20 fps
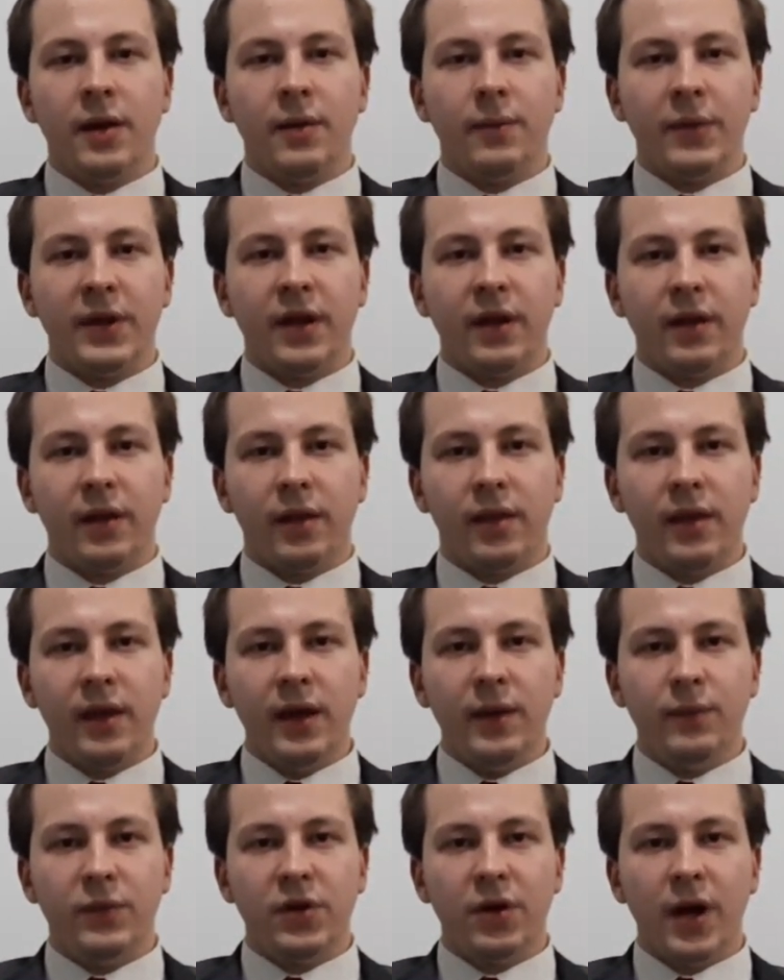But at the
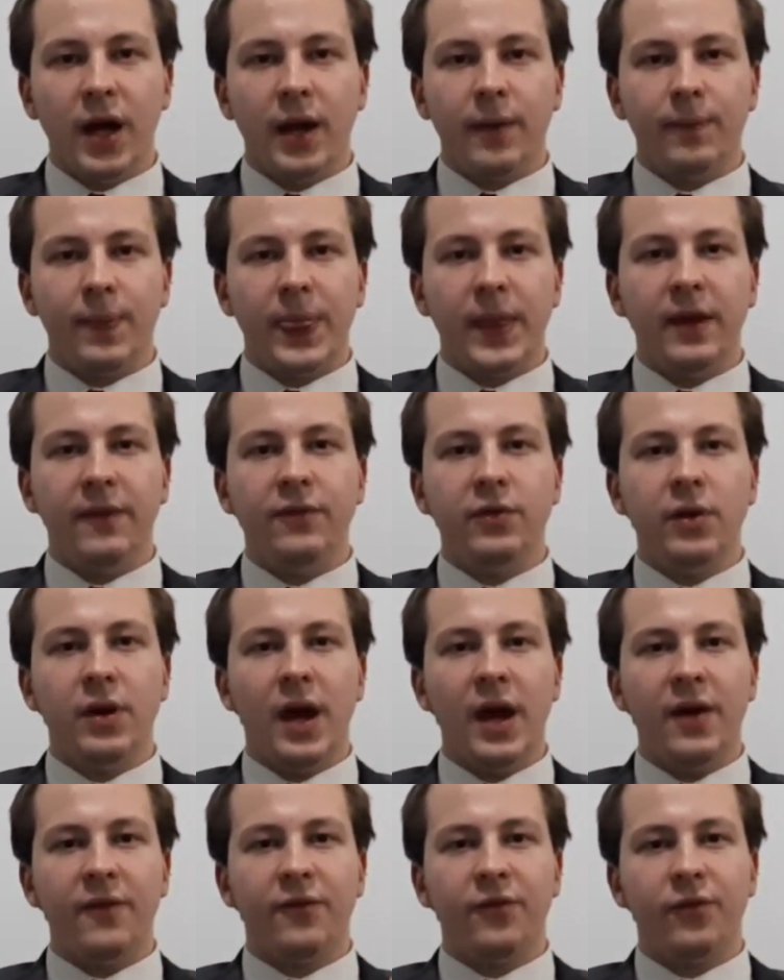same time, if you
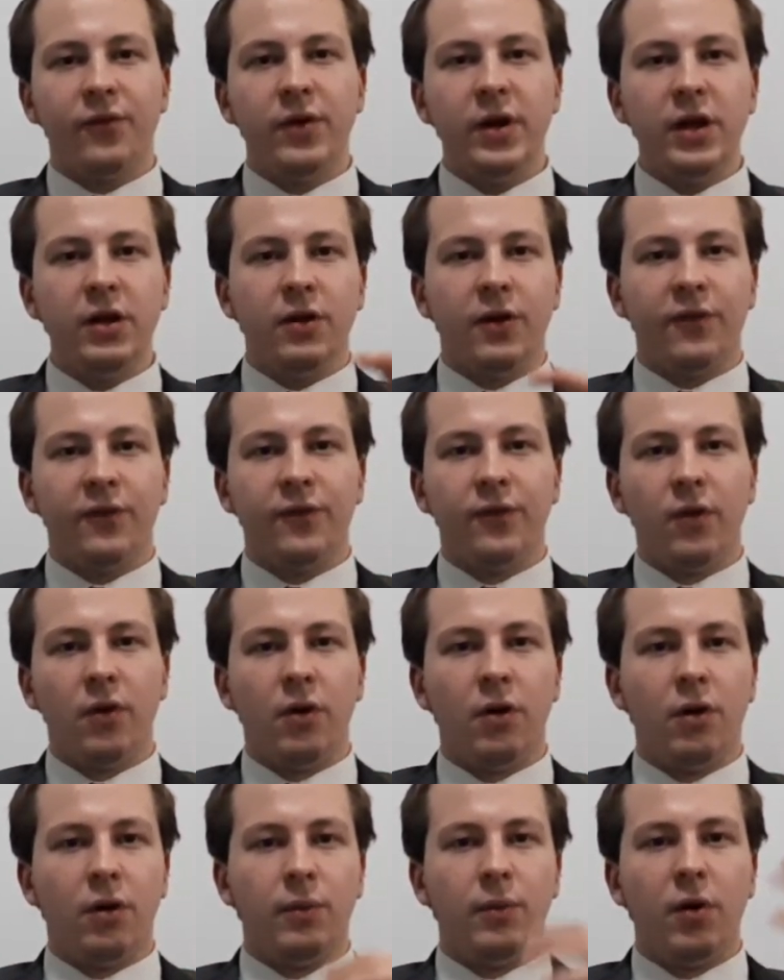have 3 or
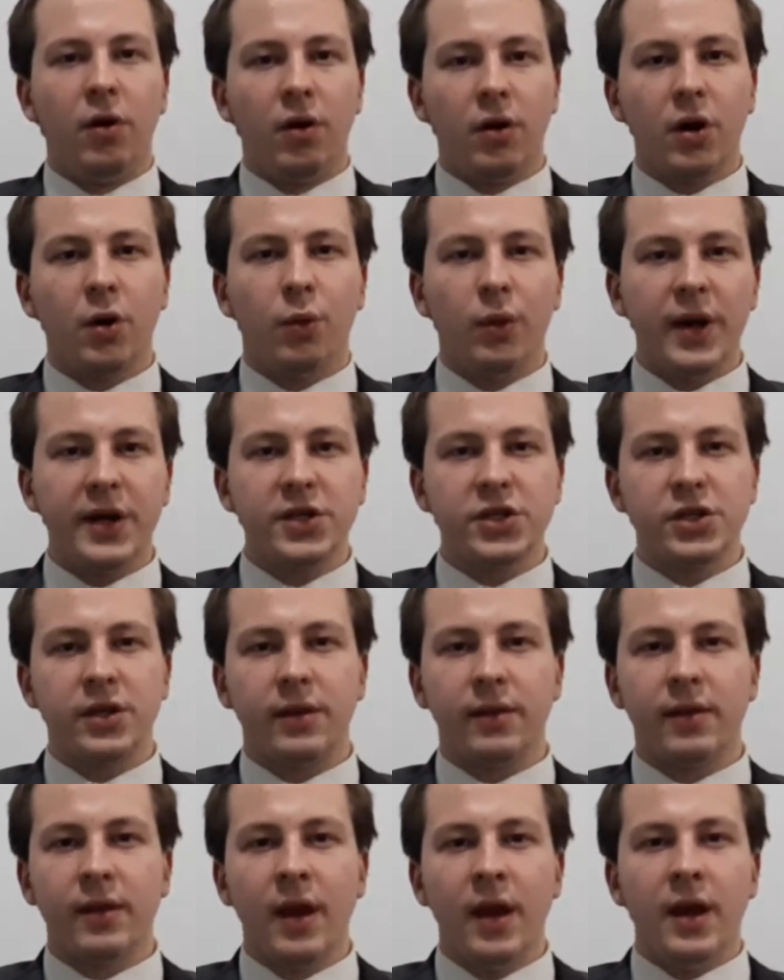4 or more
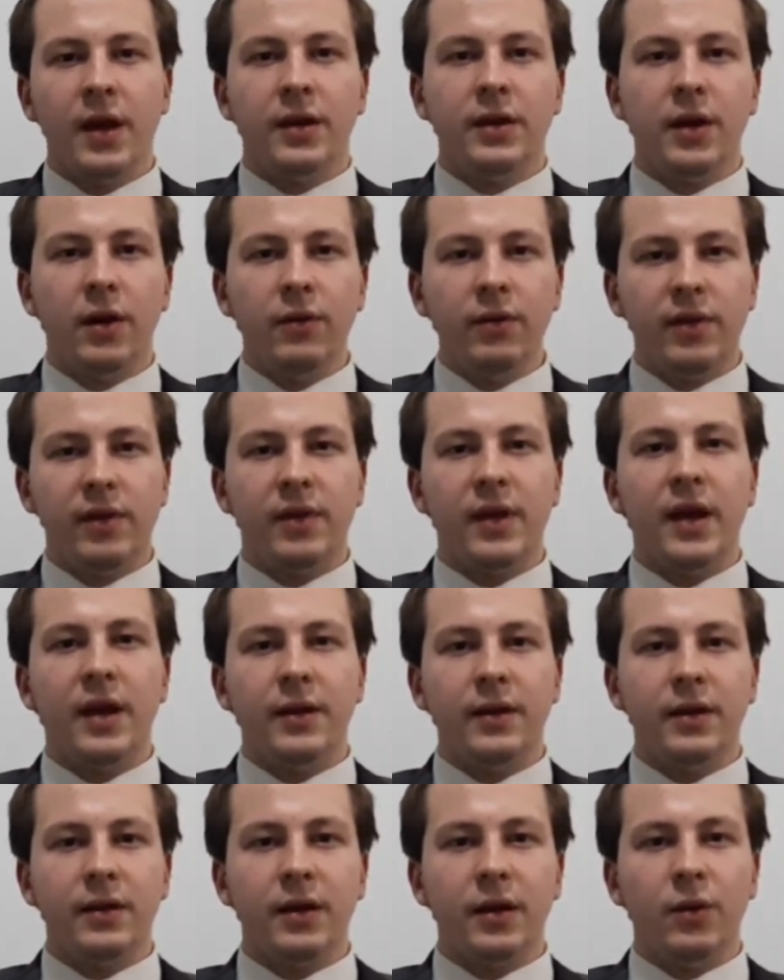questions, don't
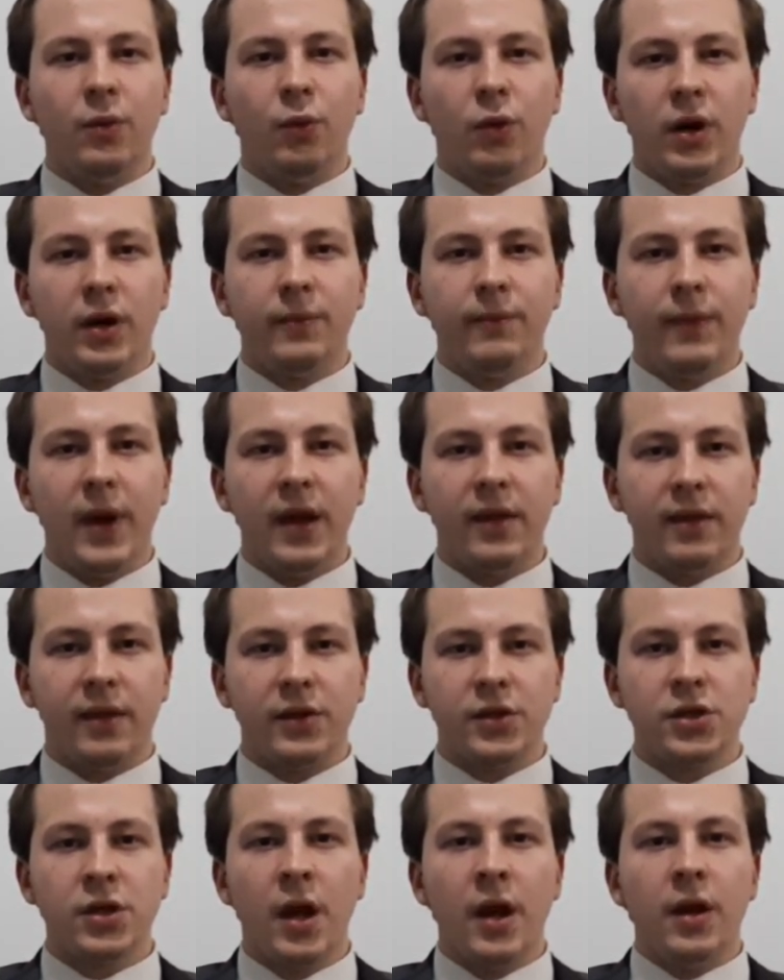send it in one
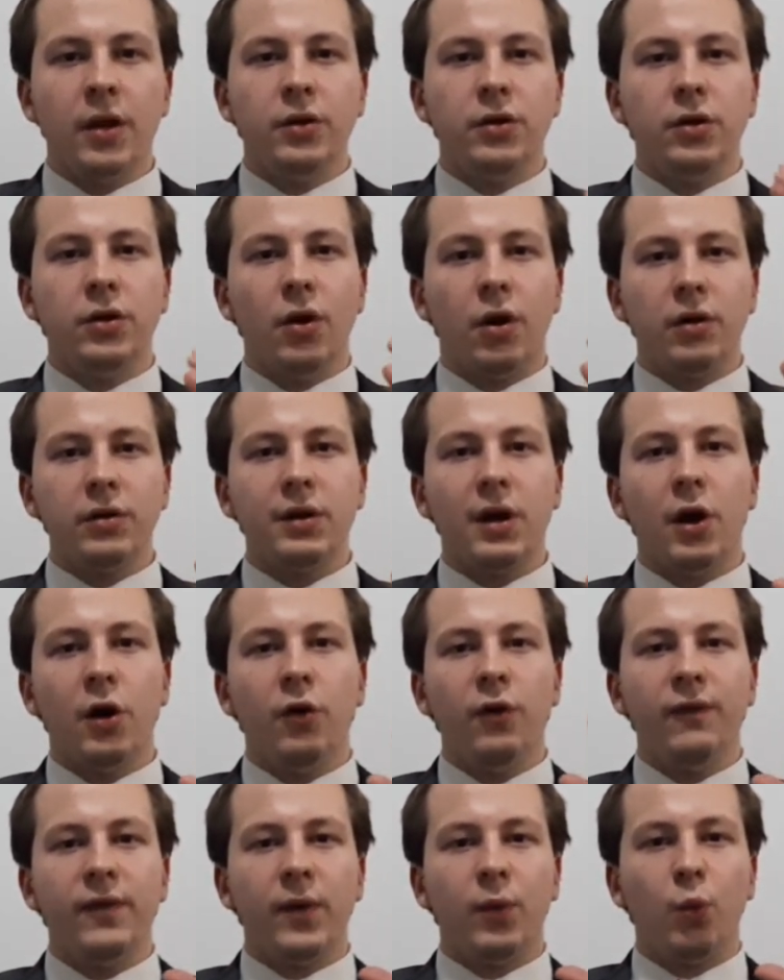message. Do not
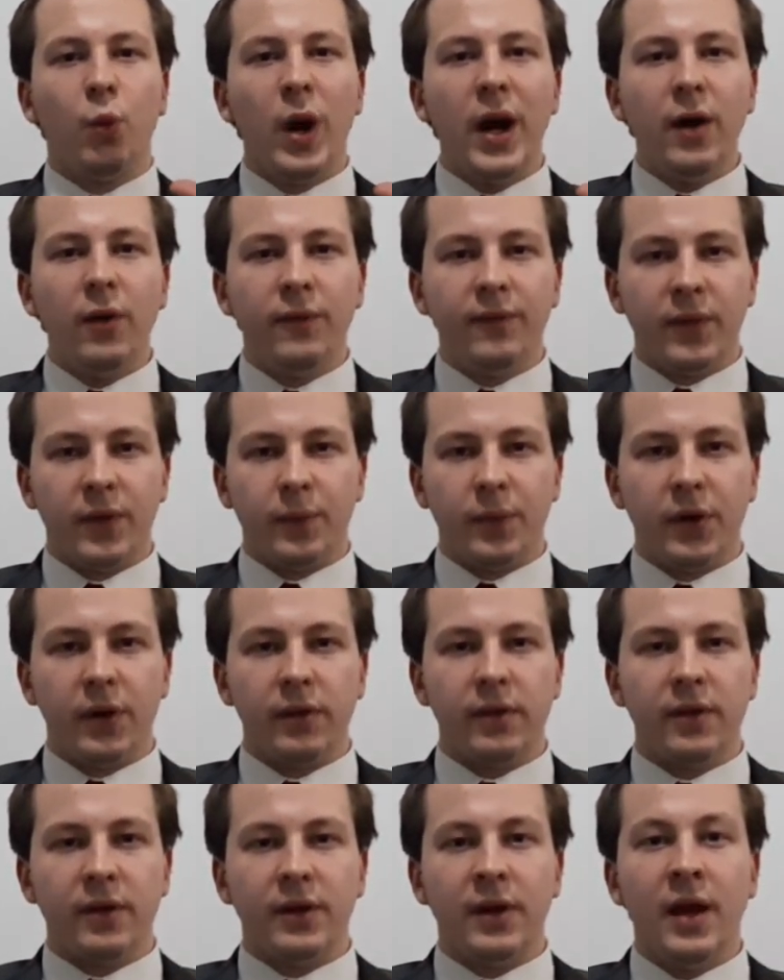overwhelm the
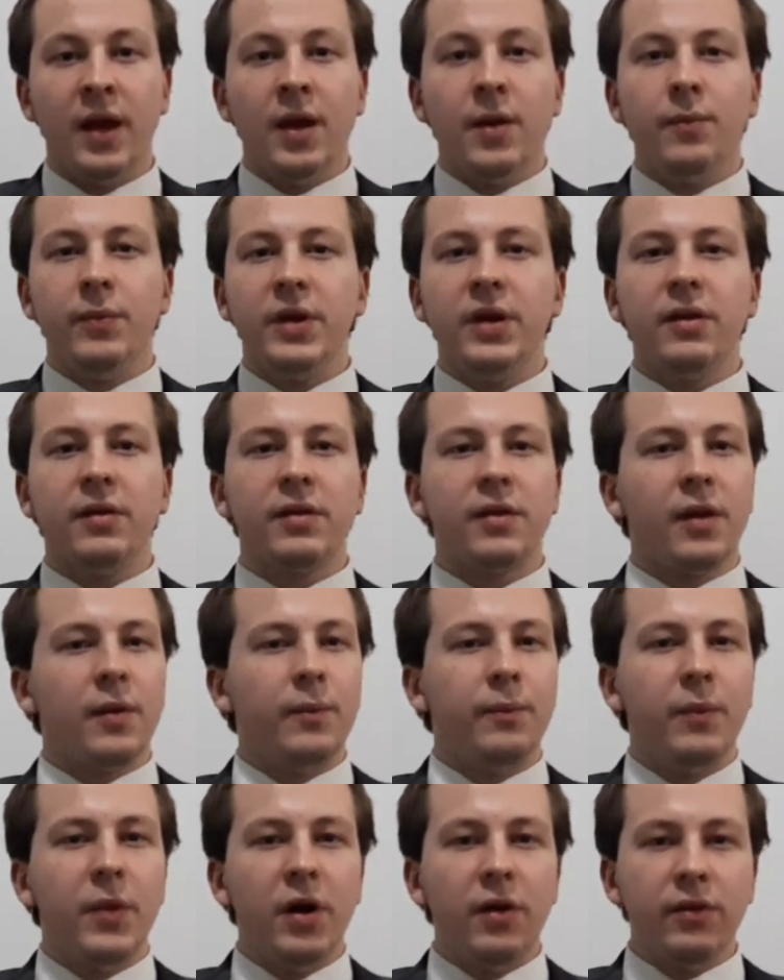person, because
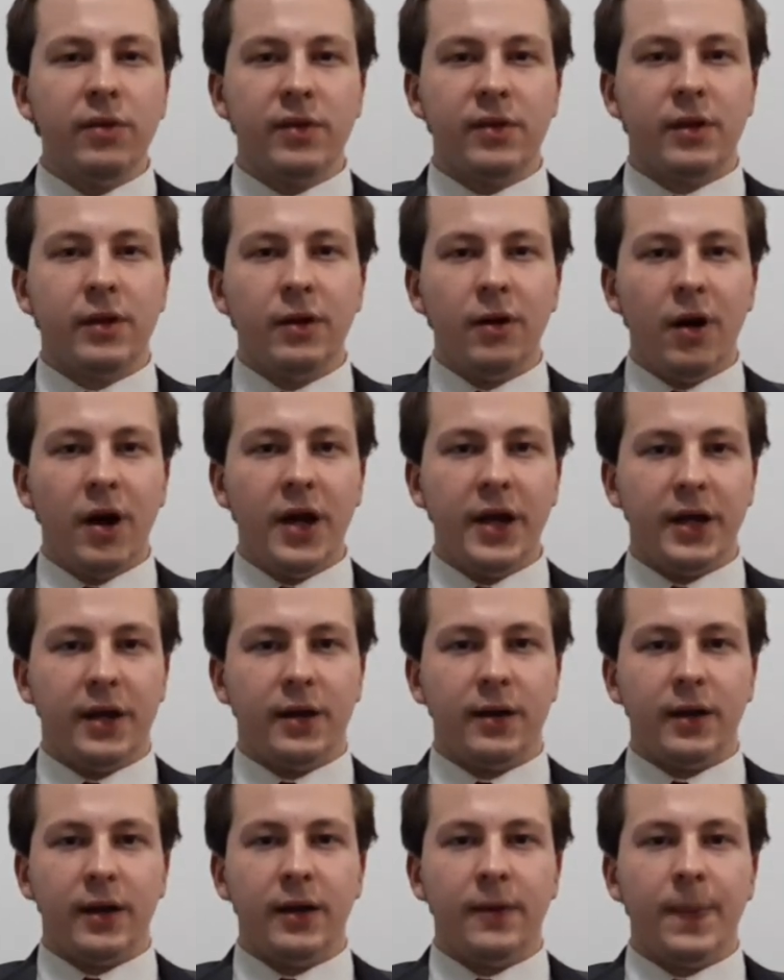most
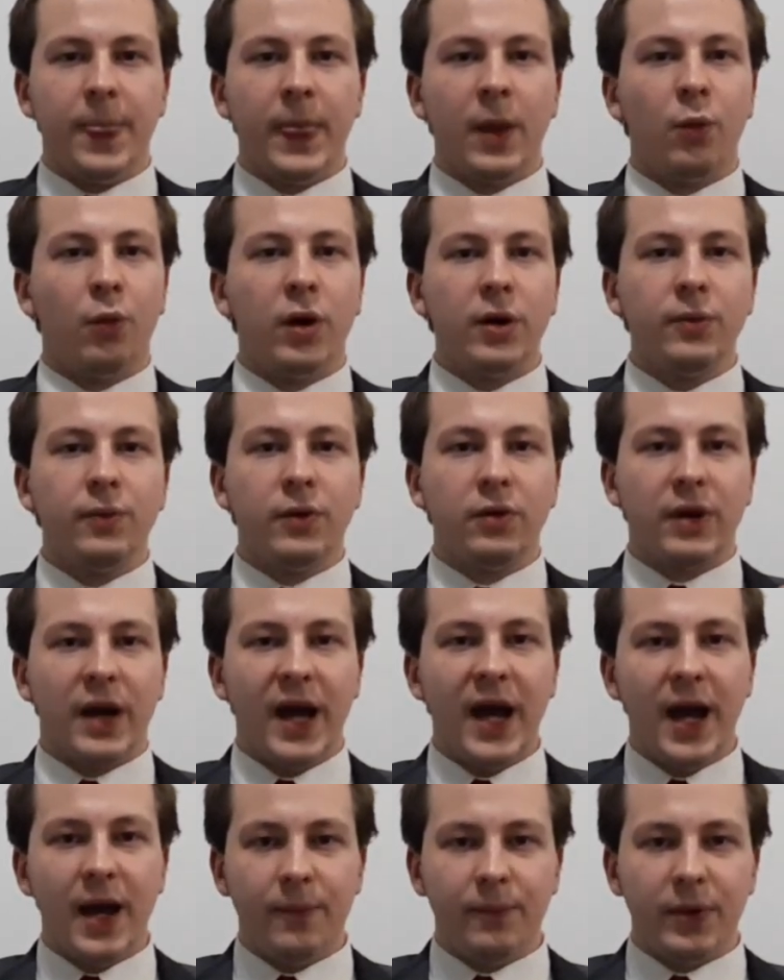likely what will
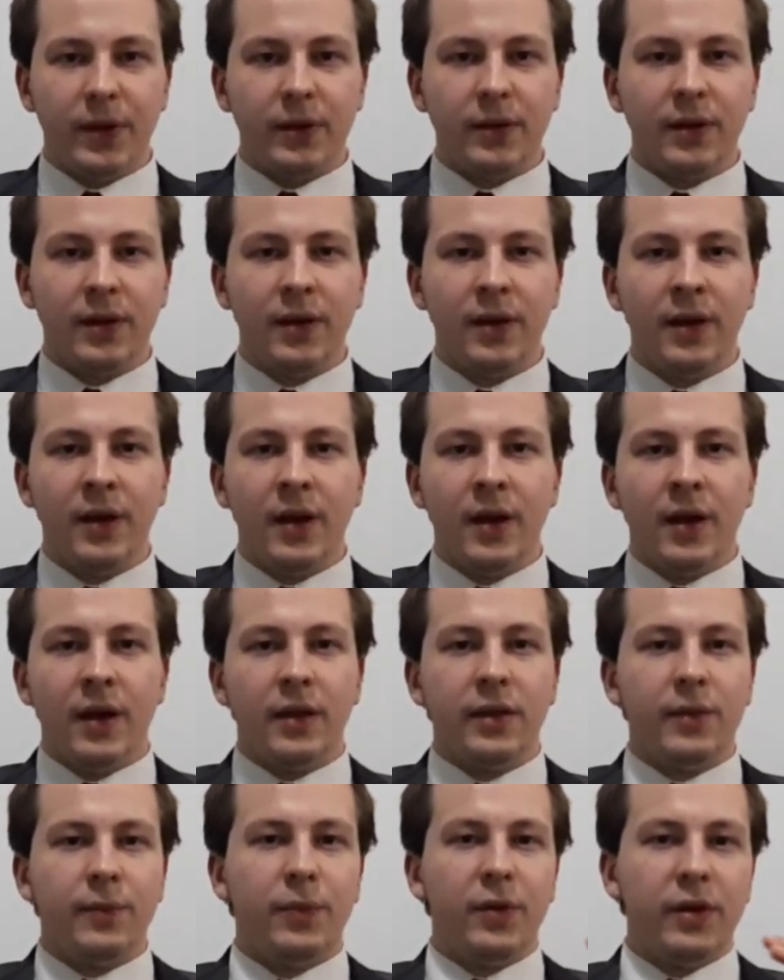happen,
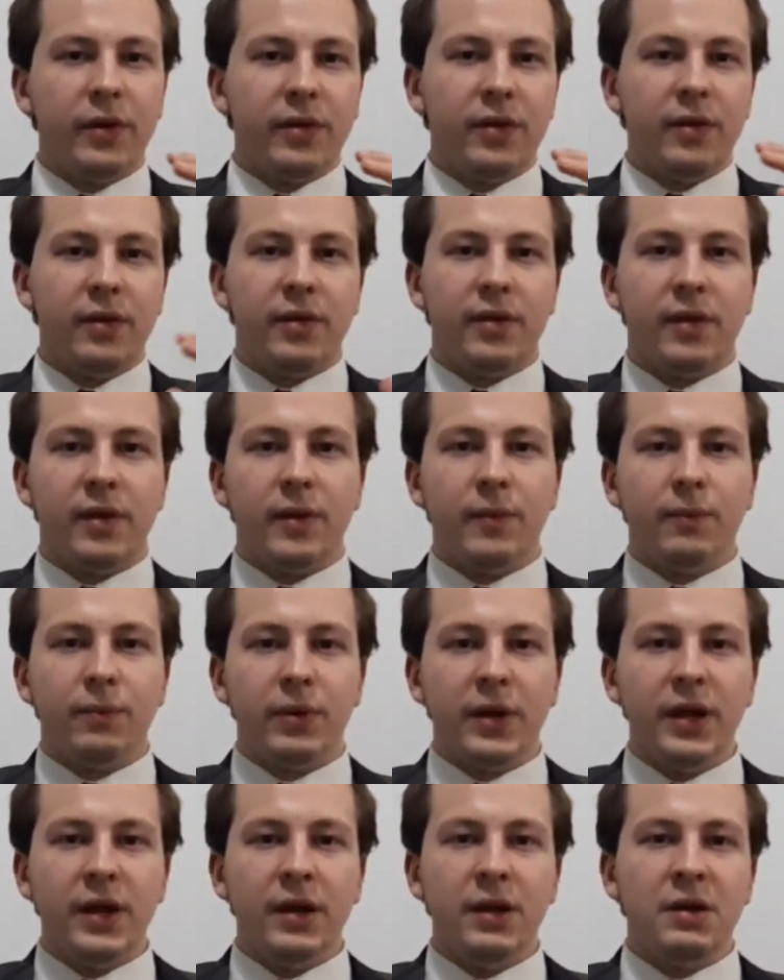the person
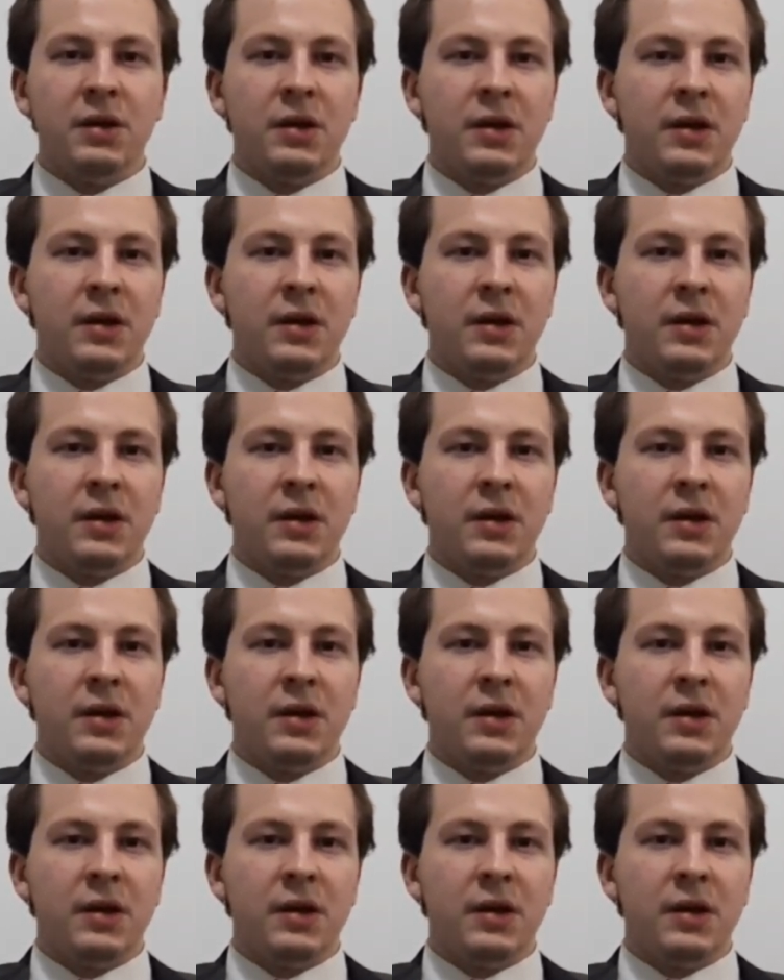simply